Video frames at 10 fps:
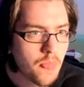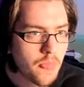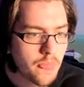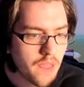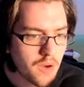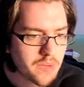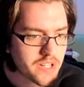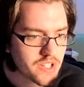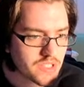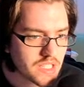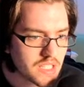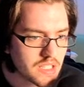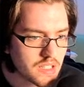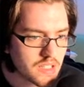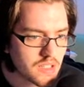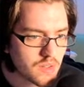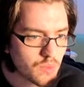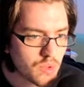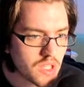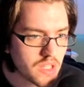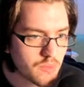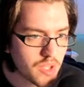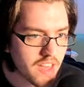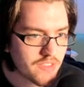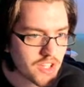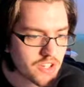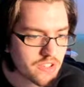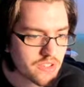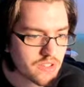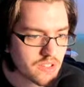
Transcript: No, but actually we have here